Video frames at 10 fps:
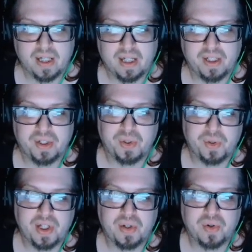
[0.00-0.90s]
And the
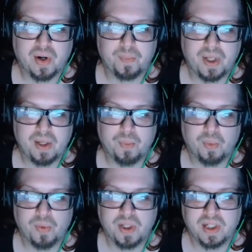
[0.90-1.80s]
unique drop
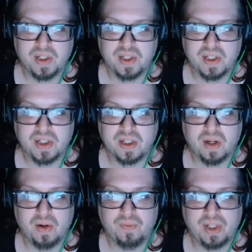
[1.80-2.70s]
table, it consists
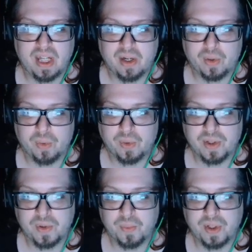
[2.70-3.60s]
of the Echo
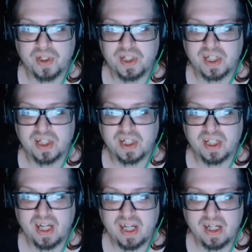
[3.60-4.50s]
Crystal, which is 6 in
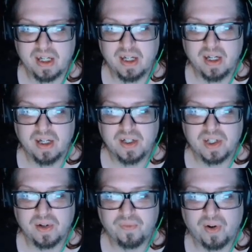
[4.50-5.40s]
10.
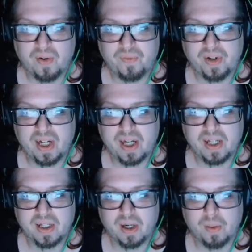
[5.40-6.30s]
Sunfire
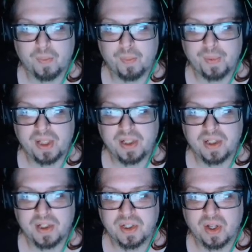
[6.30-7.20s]
Fanatic Armor Piece
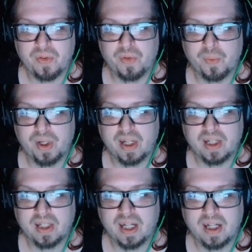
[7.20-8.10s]
is a 3 out
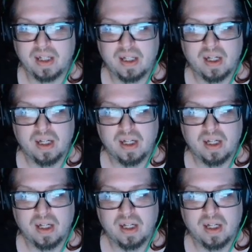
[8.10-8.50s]
of 10.